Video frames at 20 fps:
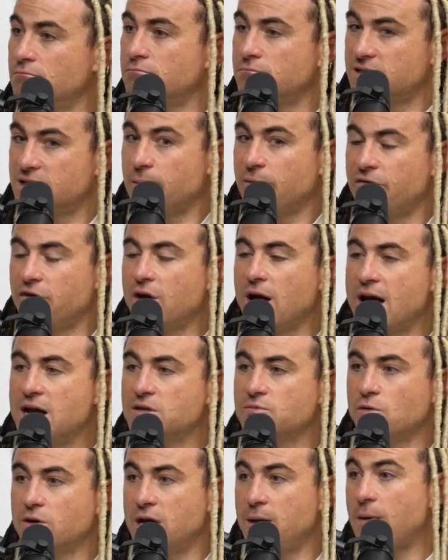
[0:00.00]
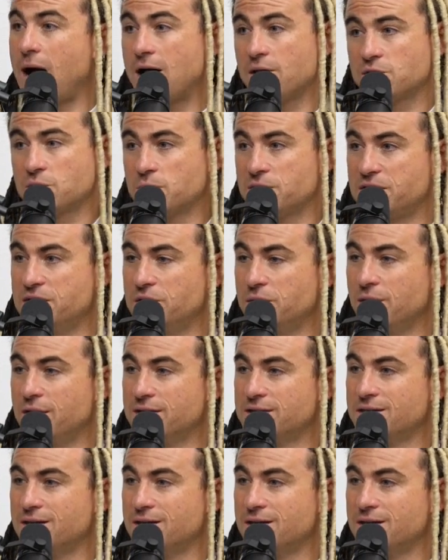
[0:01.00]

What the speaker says: Some of you guys will keep outsourcing to us.